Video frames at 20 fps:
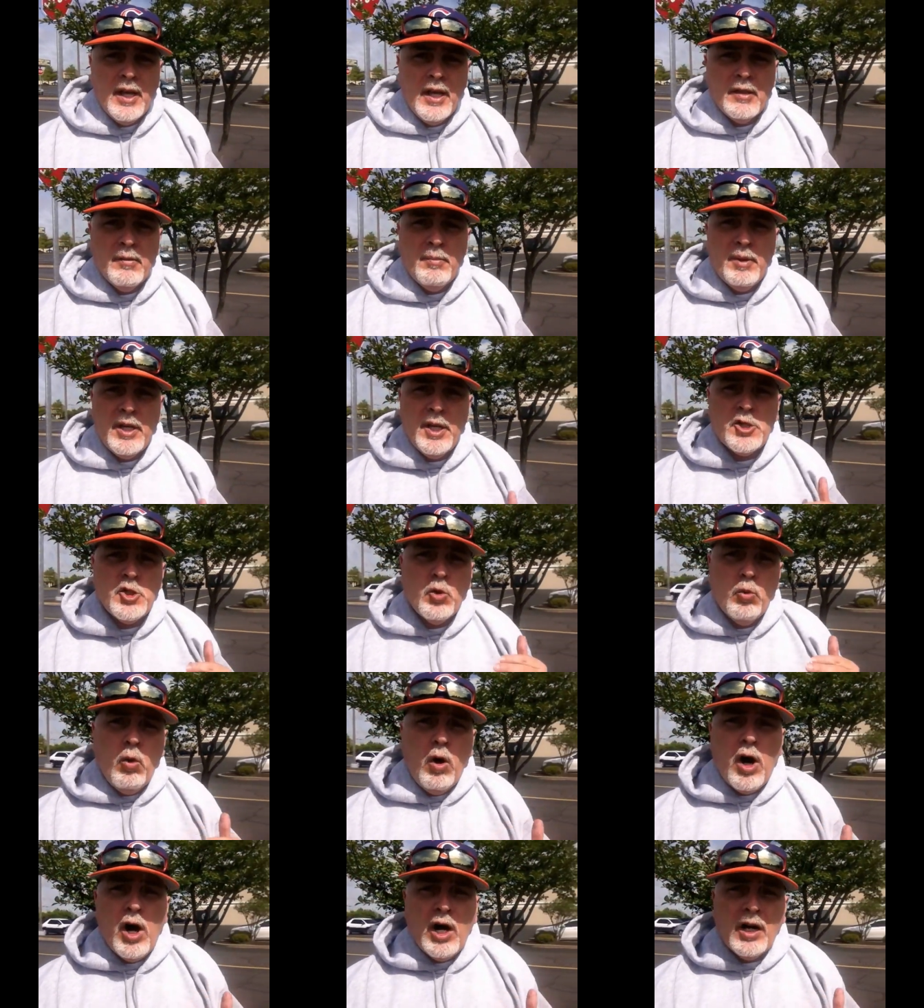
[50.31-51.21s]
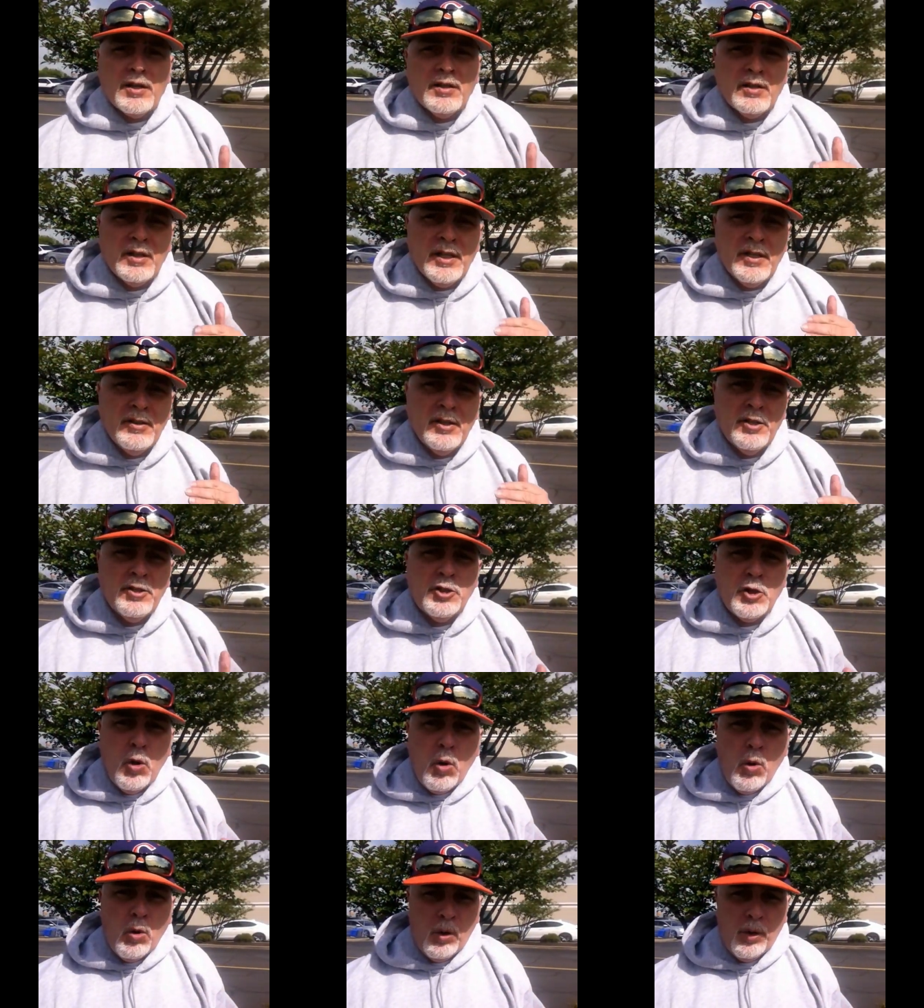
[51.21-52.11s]
And the minute you walk in the
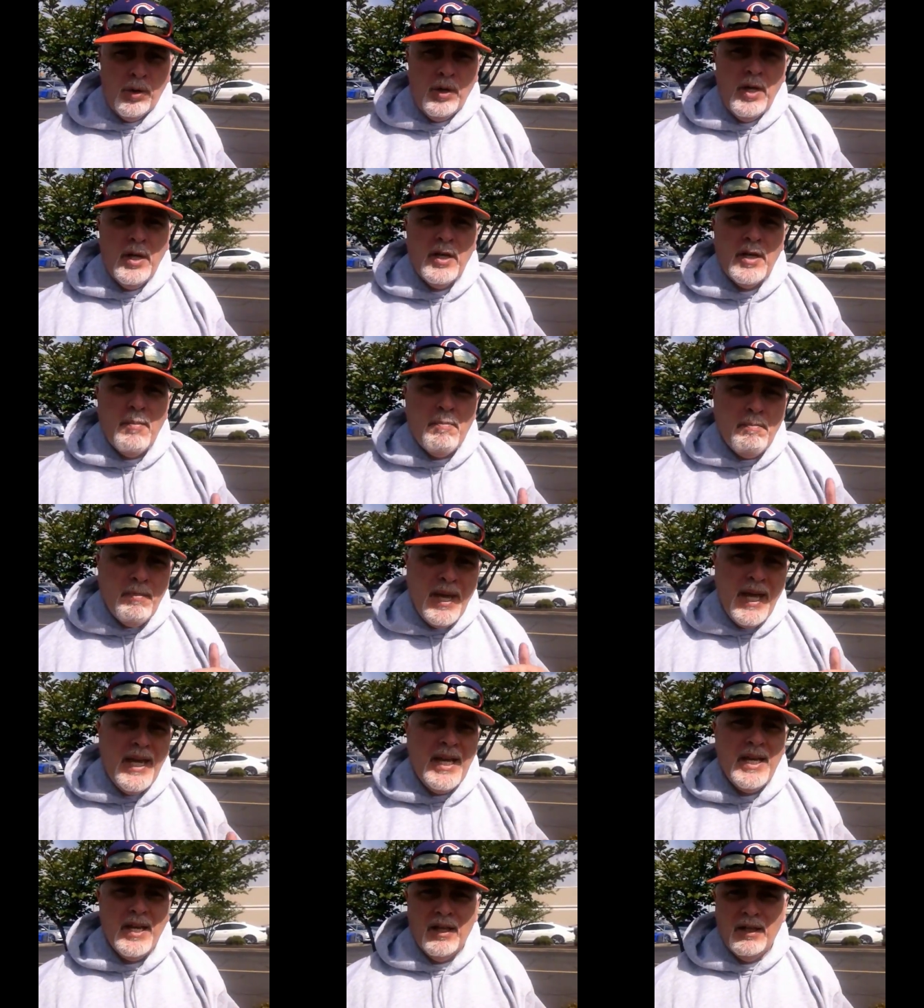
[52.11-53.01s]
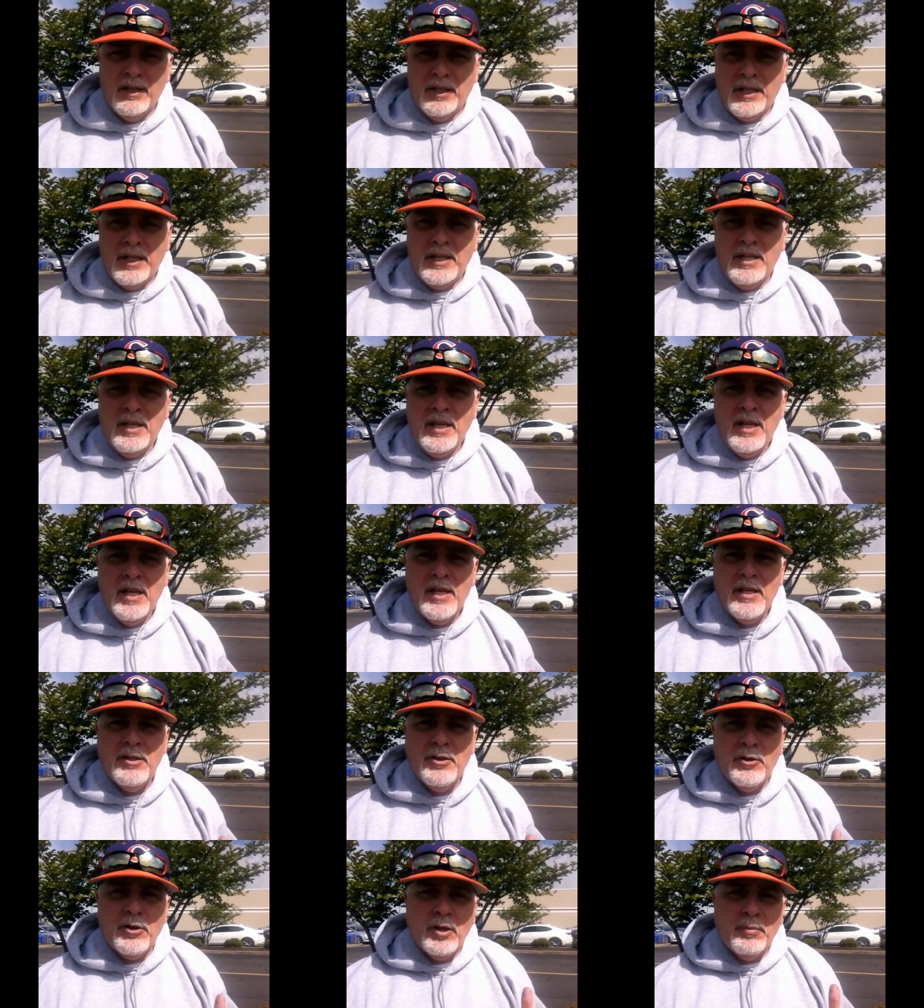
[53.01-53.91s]
door, immediately
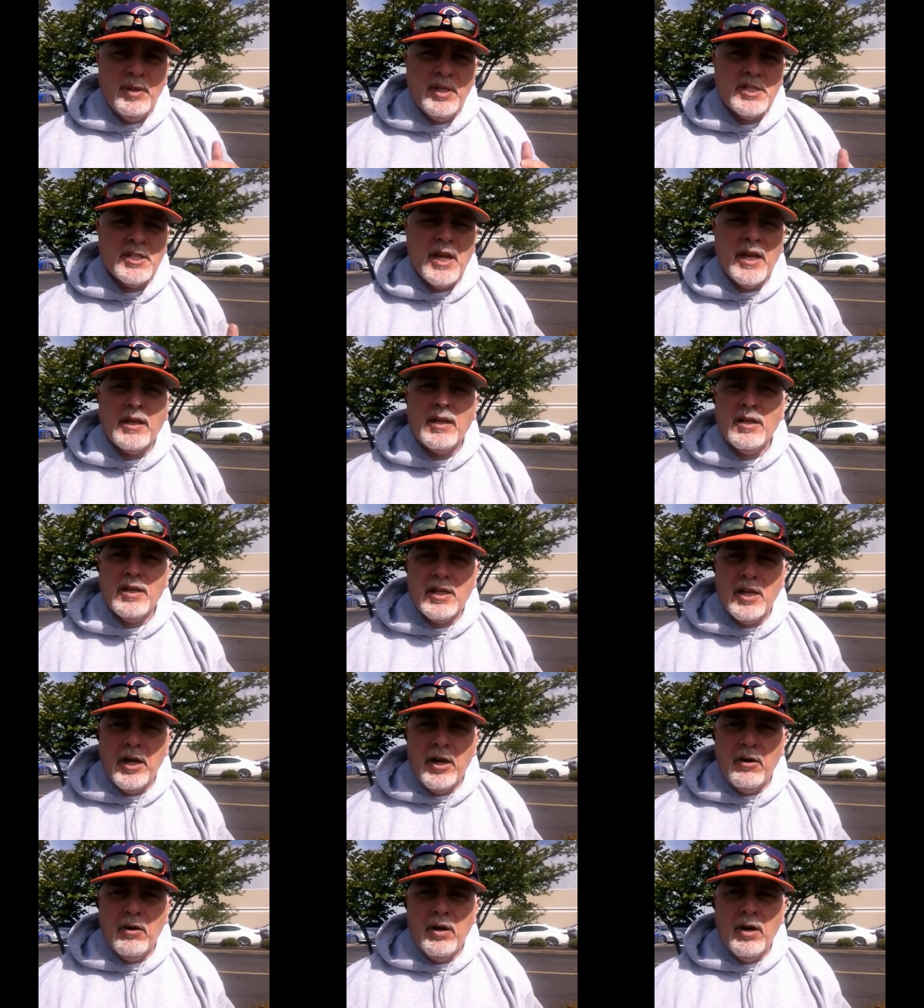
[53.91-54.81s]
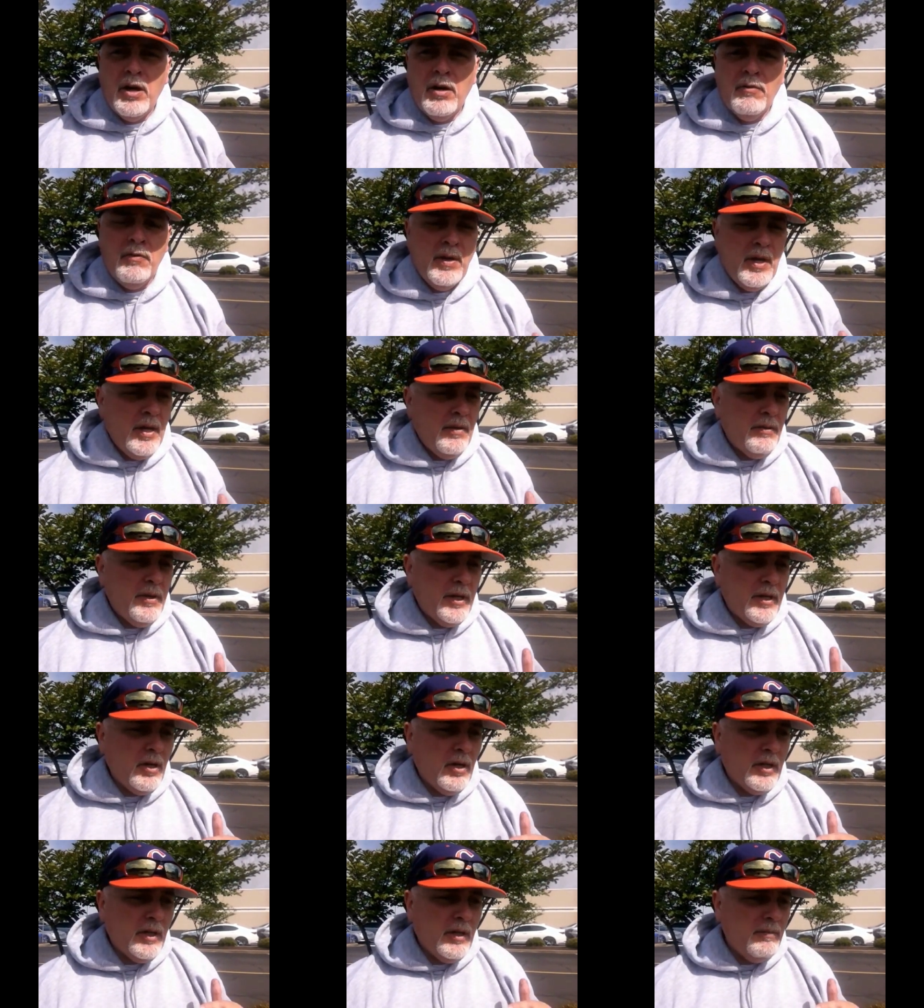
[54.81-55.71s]
you're going to be taken care of.
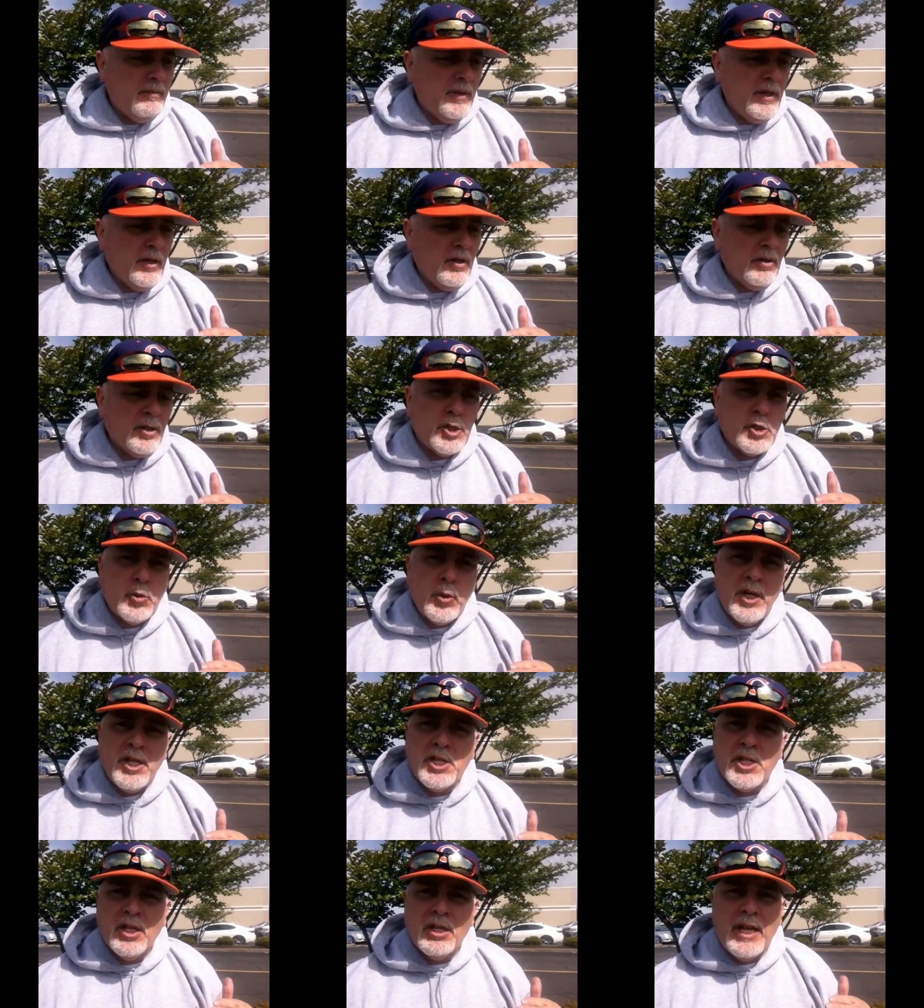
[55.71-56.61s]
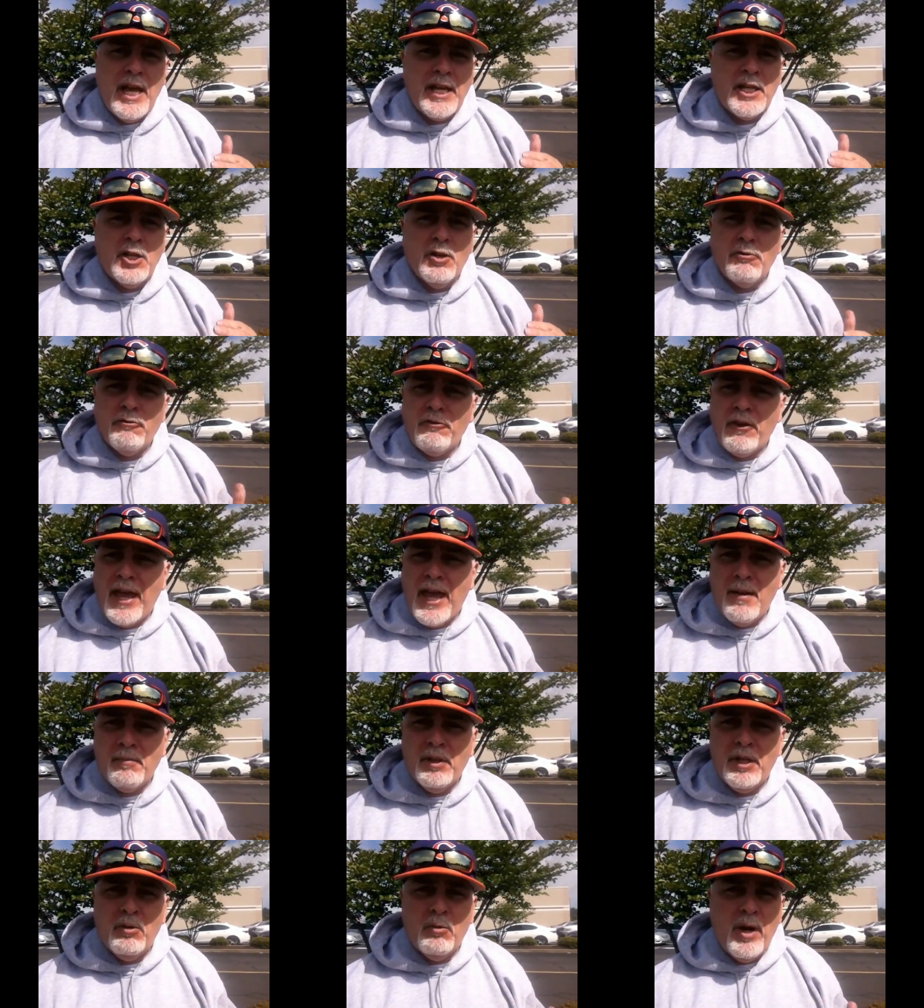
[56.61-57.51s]
They're going to they're going to treat you like your
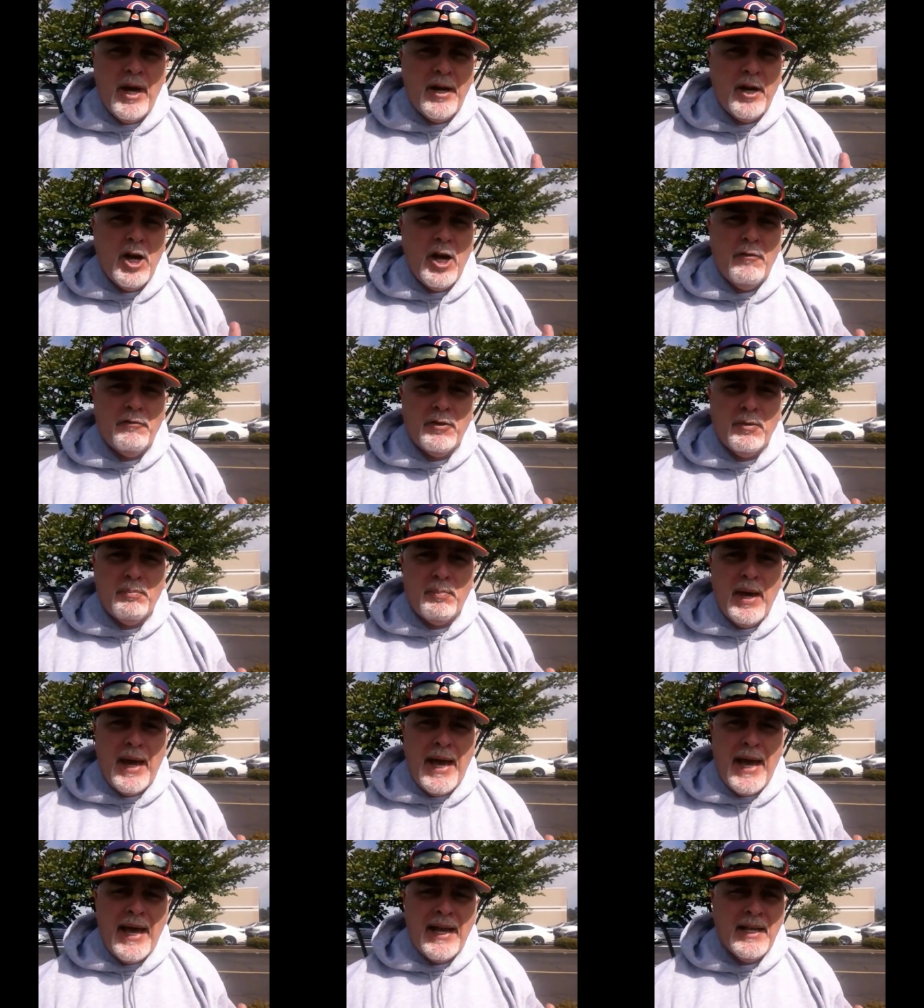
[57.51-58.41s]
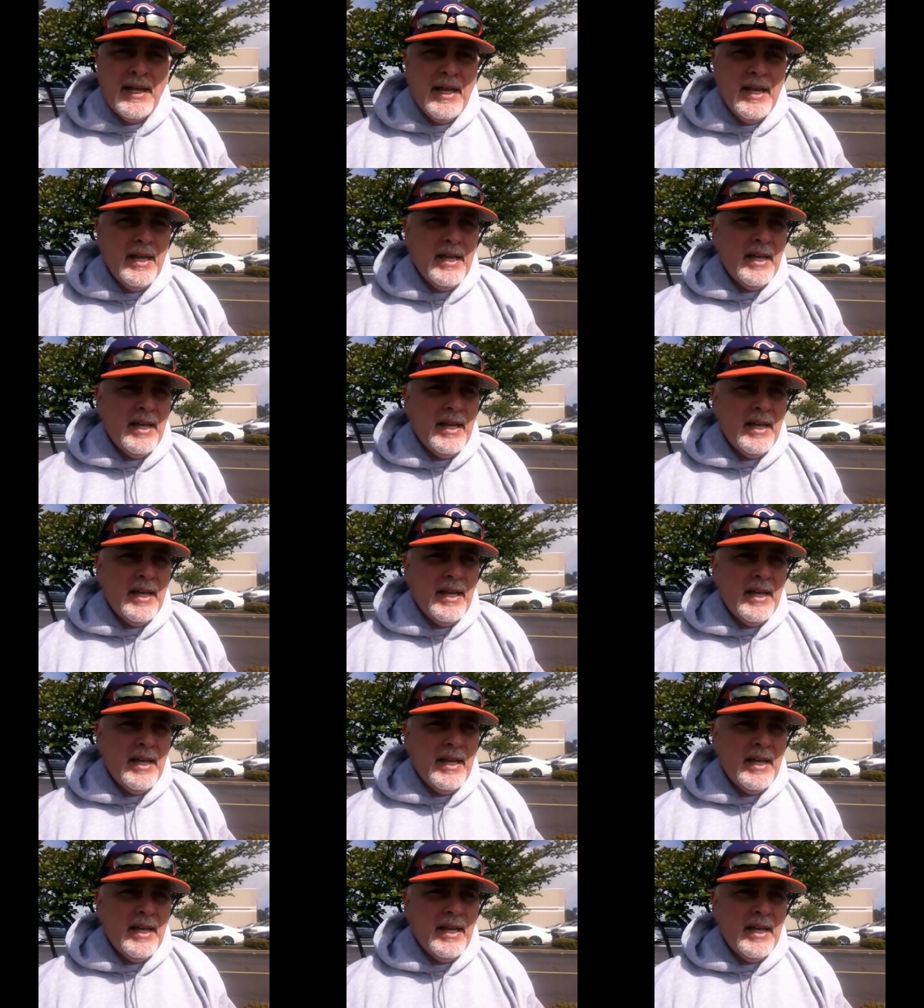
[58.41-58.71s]
family right off the bat.